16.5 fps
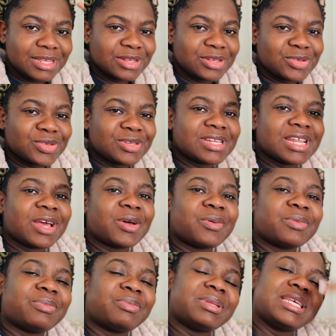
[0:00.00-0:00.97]
So
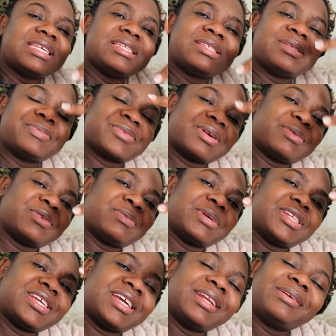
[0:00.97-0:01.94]
now please subscribe to my
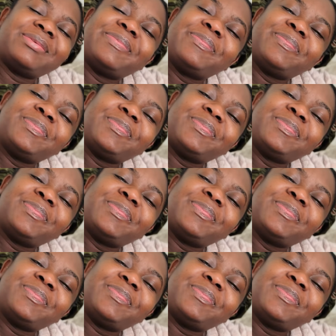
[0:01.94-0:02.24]
channel.